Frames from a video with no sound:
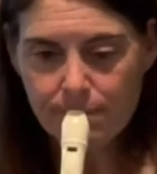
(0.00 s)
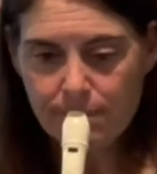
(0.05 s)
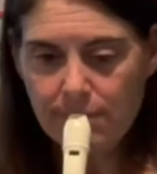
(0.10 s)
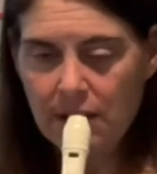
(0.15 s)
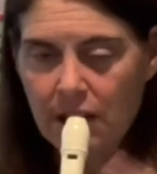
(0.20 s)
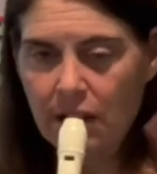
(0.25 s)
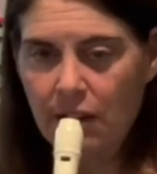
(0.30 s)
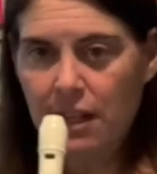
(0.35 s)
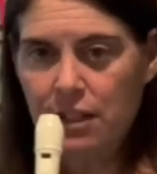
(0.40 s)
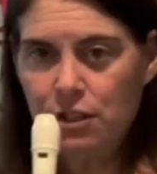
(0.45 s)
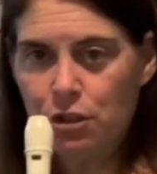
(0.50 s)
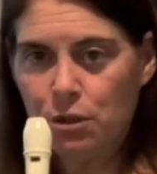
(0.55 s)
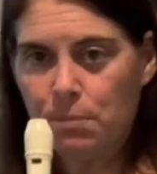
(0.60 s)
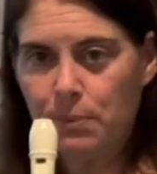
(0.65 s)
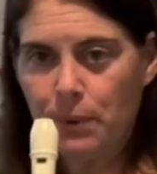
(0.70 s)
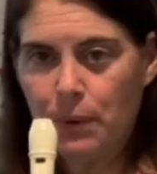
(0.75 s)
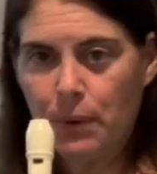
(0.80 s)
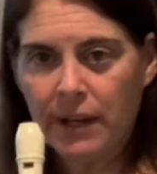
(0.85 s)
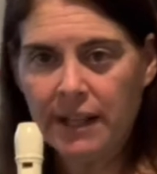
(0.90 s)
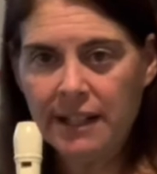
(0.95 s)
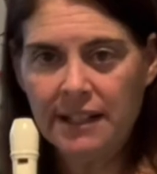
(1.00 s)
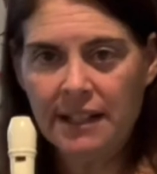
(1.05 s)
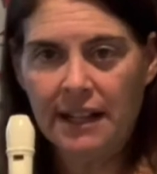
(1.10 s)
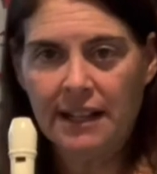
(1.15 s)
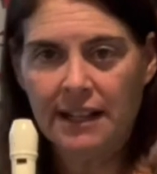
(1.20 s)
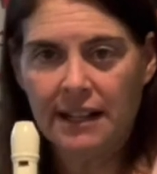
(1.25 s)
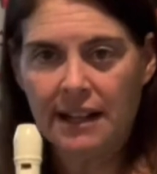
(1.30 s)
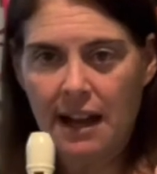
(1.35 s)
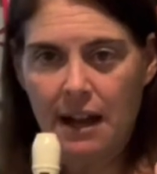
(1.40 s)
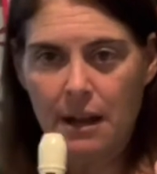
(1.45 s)
All right, you point and
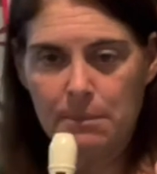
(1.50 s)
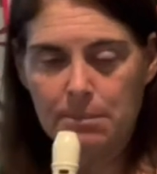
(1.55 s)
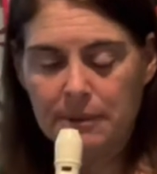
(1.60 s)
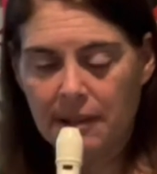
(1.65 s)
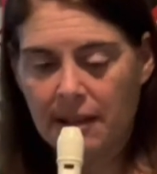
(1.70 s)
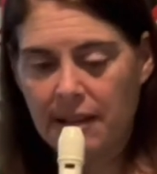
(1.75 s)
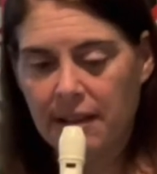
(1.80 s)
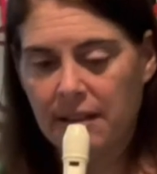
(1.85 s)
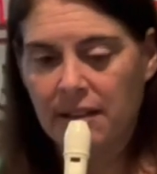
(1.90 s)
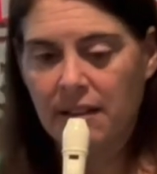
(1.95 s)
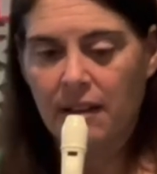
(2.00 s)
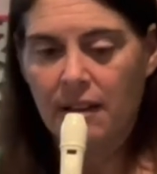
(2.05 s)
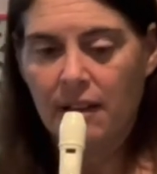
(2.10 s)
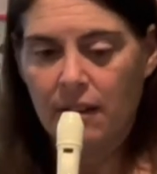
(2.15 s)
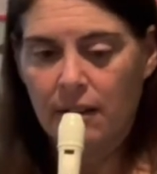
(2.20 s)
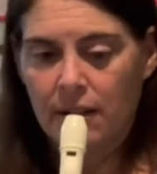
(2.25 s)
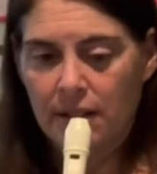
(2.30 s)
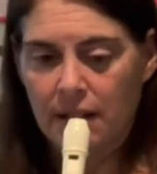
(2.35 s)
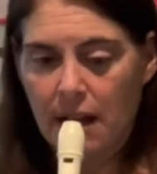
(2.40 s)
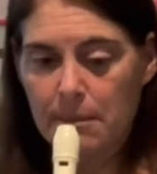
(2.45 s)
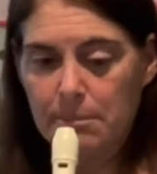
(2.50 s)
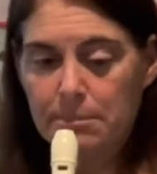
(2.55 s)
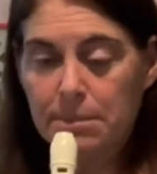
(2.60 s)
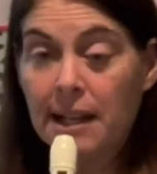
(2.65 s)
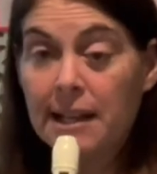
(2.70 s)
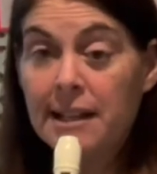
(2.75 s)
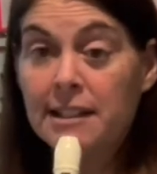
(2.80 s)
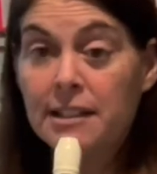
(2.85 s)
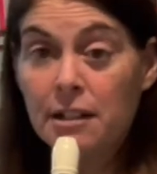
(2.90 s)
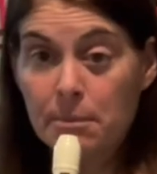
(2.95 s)
I'll play. I'm
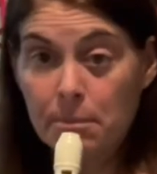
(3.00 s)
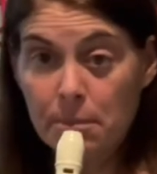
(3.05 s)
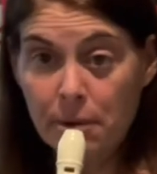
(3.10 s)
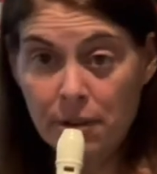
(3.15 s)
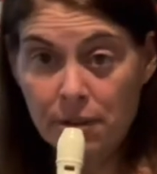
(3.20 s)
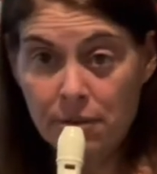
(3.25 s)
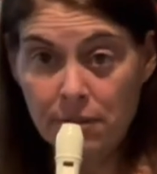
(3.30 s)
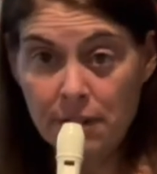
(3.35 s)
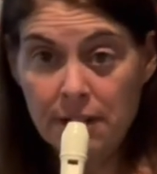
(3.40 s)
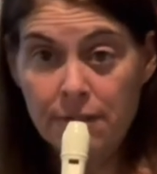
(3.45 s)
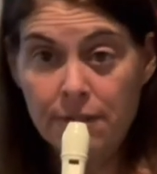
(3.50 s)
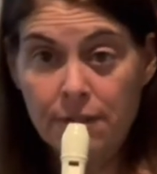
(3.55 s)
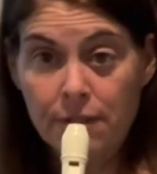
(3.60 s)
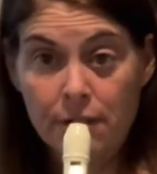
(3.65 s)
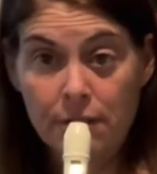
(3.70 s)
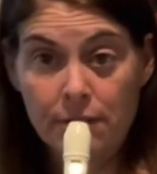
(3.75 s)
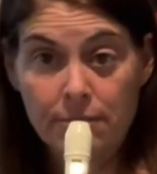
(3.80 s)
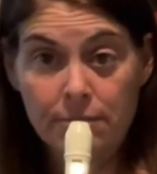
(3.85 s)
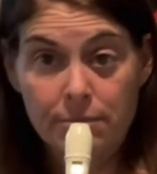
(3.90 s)
playing number 3 for